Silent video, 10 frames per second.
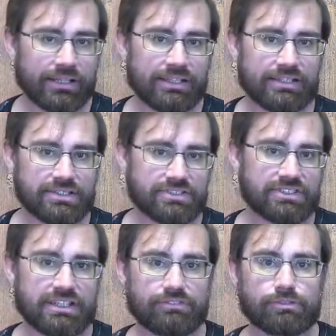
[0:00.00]

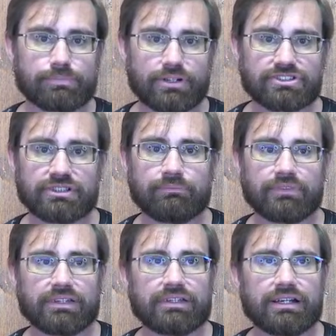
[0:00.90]
is if a person,
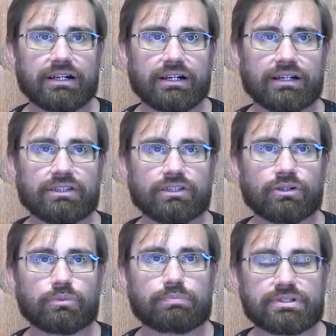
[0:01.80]

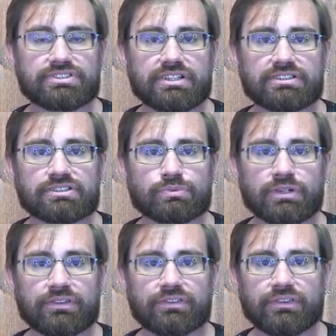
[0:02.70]
presents
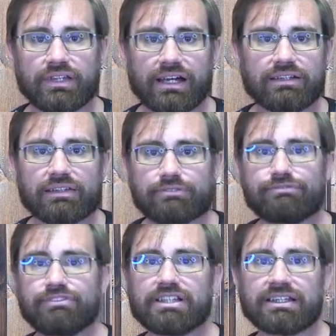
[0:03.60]
with kind of the
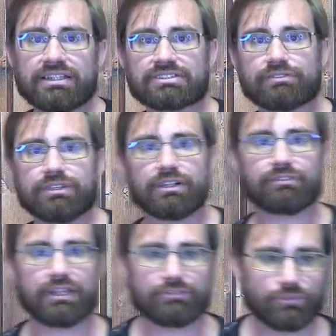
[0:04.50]
feelings of,
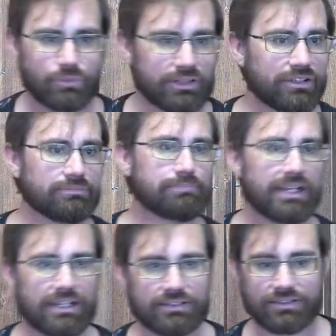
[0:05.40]
if when they're in
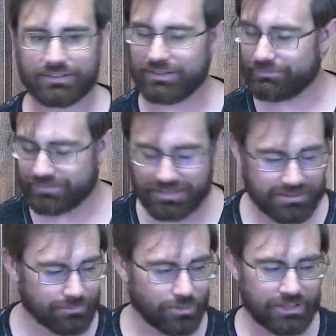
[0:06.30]
bed, if in
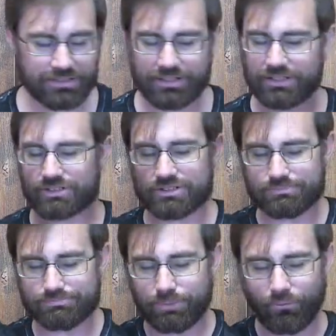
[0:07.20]
the morning they could just
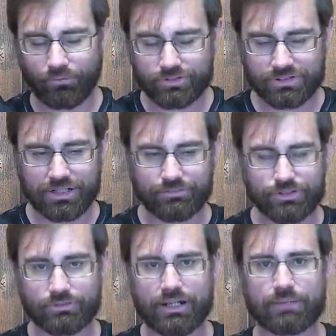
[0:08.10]
pull those
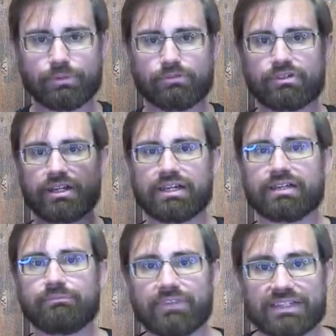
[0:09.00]
covers right up over their
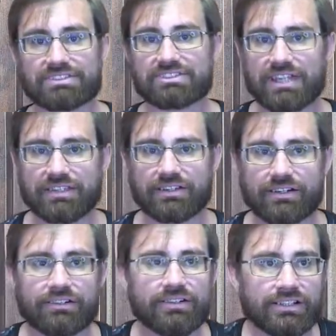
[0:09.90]
head and stay
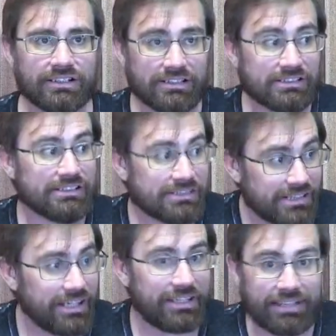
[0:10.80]
there,
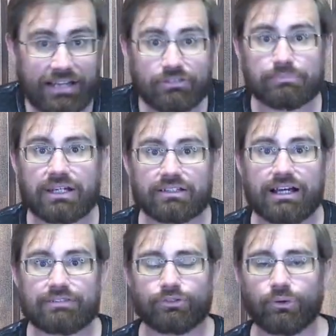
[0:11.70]
and that would make
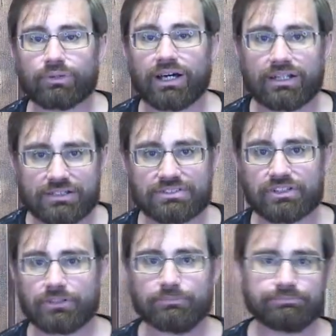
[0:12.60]
life a whole lot
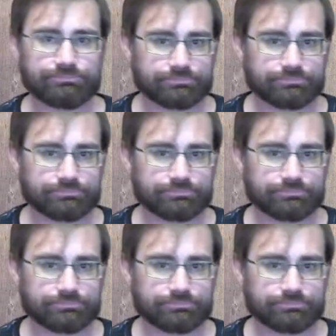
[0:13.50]
easier.